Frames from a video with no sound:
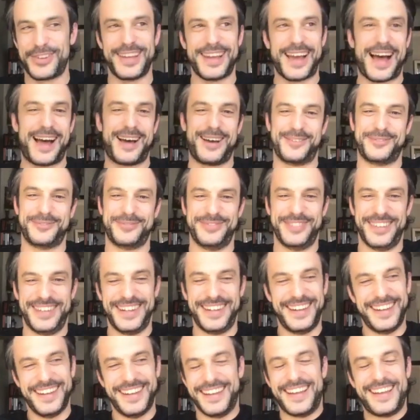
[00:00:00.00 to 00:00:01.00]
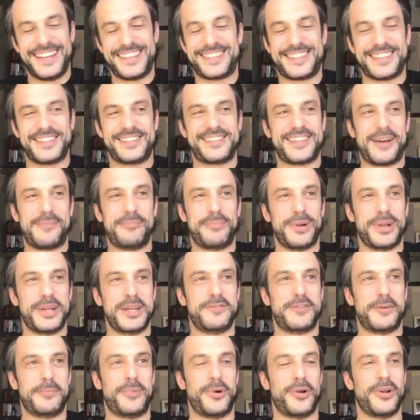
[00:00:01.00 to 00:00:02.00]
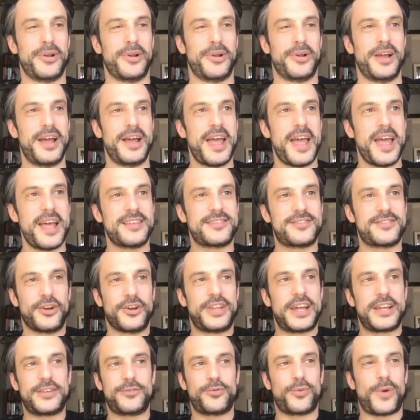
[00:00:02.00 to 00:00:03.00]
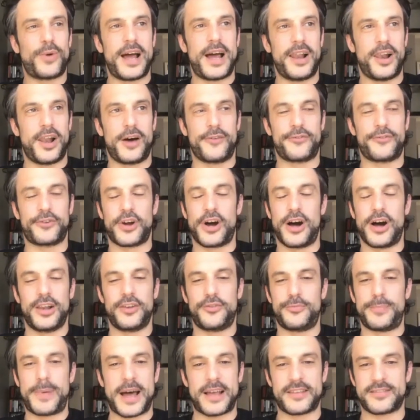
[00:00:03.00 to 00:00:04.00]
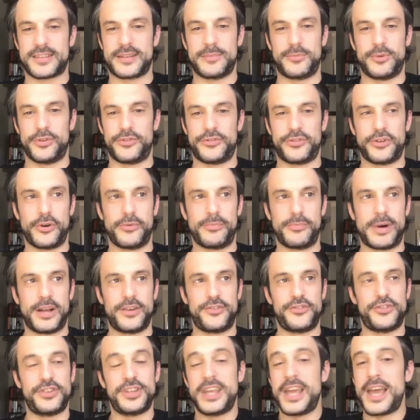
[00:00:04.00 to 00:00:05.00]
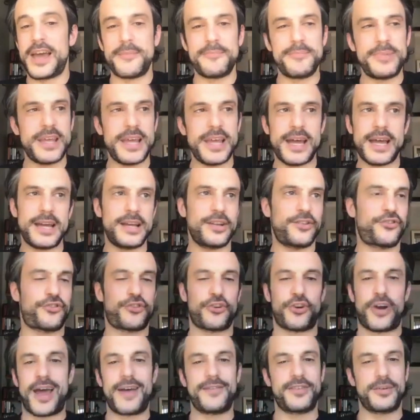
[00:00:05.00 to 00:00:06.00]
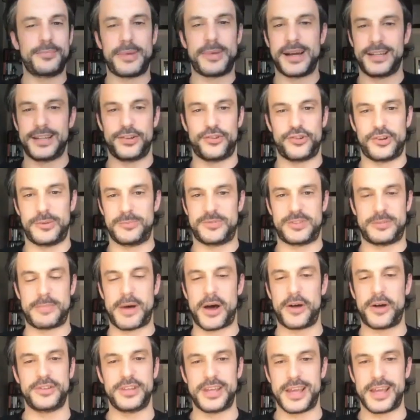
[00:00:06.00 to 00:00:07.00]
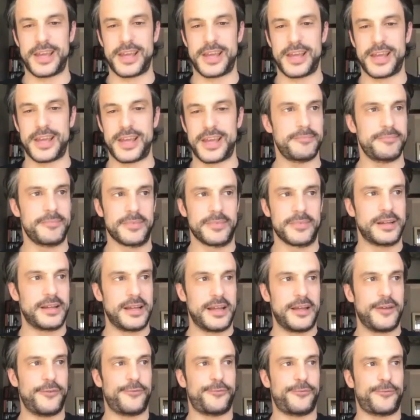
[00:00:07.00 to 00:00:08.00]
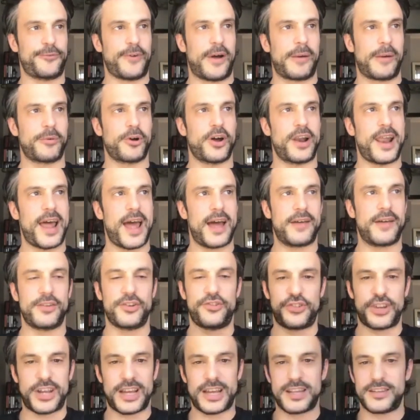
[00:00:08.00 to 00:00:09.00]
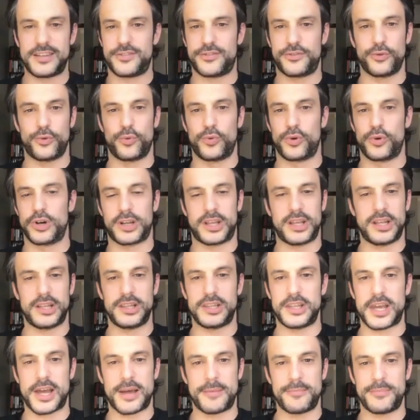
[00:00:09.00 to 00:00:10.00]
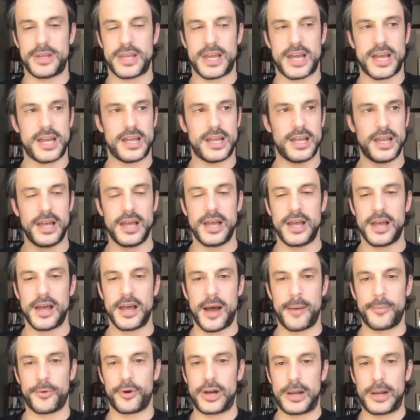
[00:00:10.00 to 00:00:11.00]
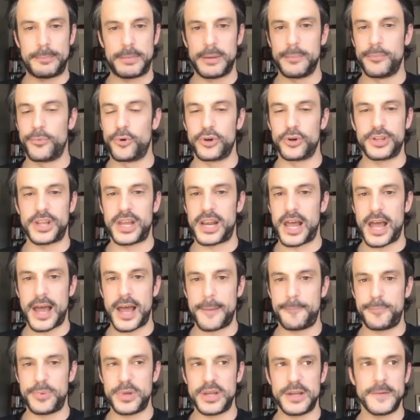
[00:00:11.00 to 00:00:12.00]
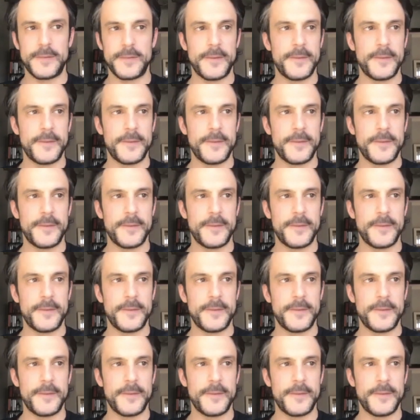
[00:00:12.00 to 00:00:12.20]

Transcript: um, it's it's unbelievable so that's why I love college basketball so much. The NBA, sure, everybody dreams about the NBA. If I'm gonna have a chance to work in the NBA, I'm gonna be more than happy.